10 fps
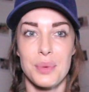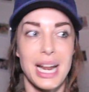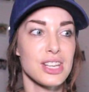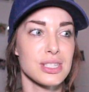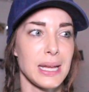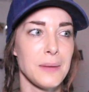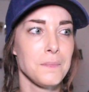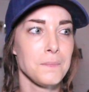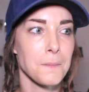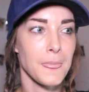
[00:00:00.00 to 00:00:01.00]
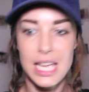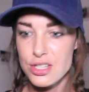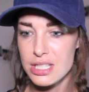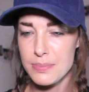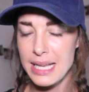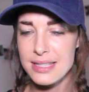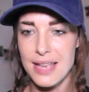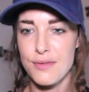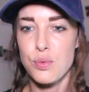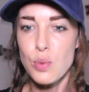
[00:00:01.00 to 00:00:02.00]
When actually, it just means
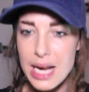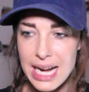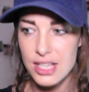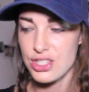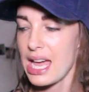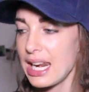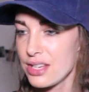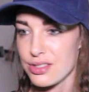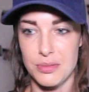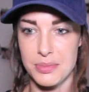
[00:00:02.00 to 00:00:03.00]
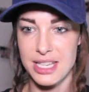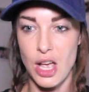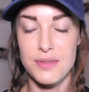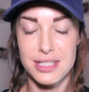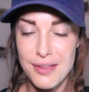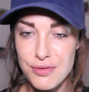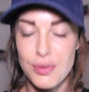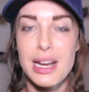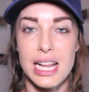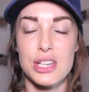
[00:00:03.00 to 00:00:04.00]
they've really challenged themselves and they've
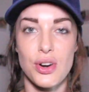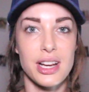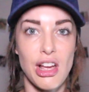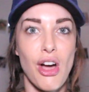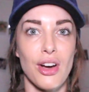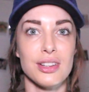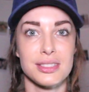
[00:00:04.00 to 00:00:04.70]
really tried hard.